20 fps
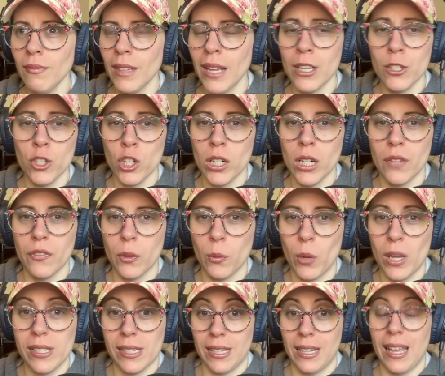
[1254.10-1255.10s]
And sure enough, it
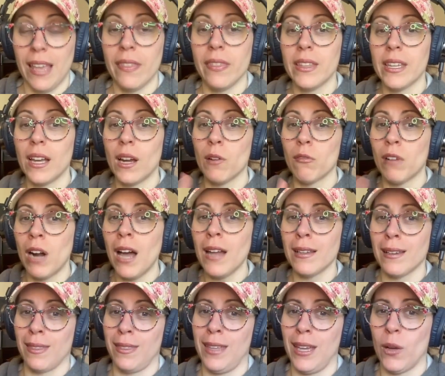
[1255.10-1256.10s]
wasn't. And the
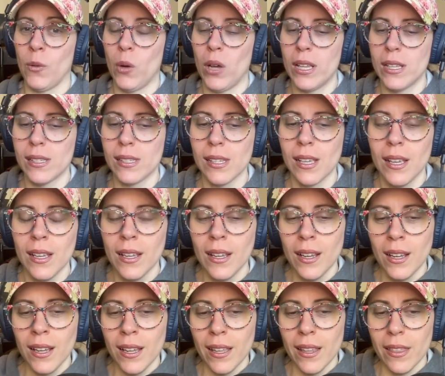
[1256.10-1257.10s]
ironic thing was,
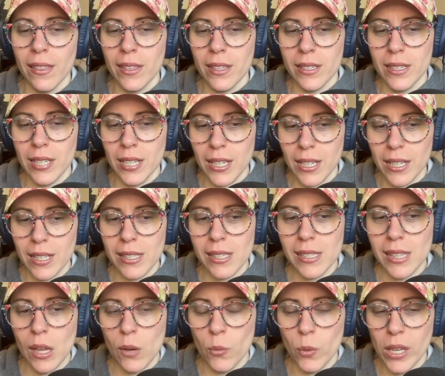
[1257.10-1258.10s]
the tickets
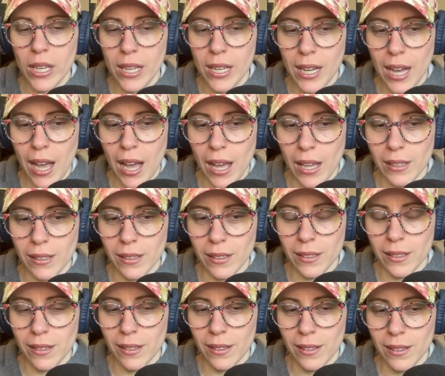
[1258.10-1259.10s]
that we got
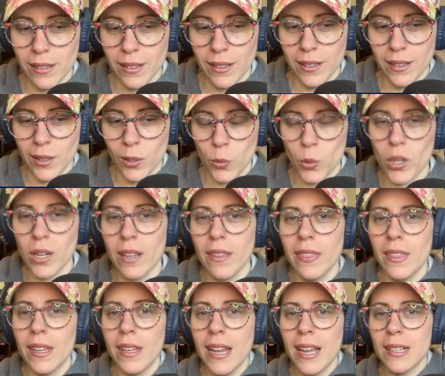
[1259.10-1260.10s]
were
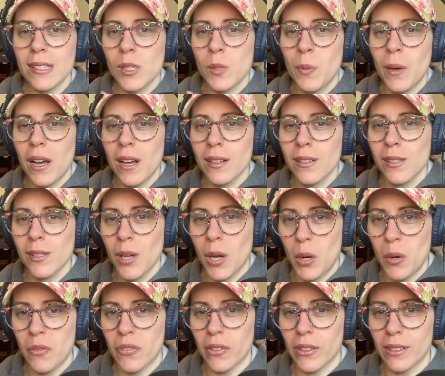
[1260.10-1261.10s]
in the next box
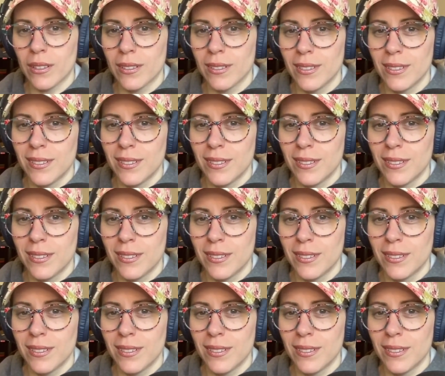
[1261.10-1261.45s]
over